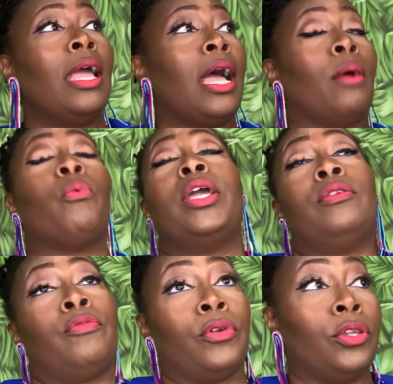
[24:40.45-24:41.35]
I'm waiting
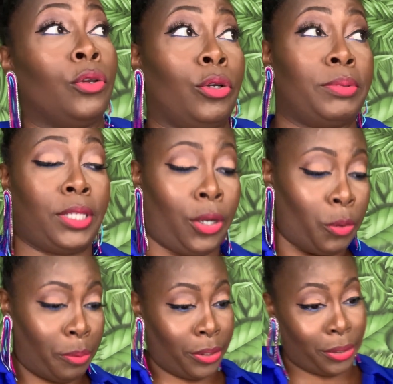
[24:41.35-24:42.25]
for Europe to
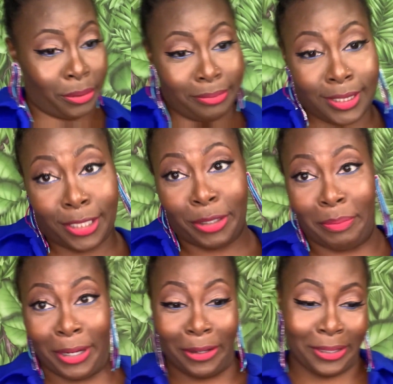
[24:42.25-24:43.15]
open up to
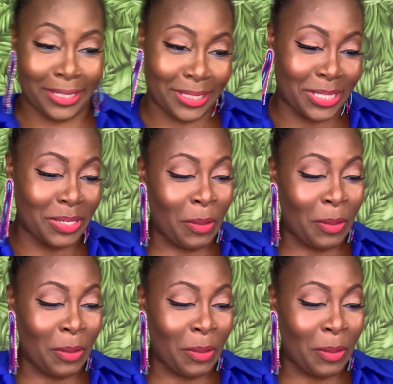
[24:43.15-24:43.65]
Americans.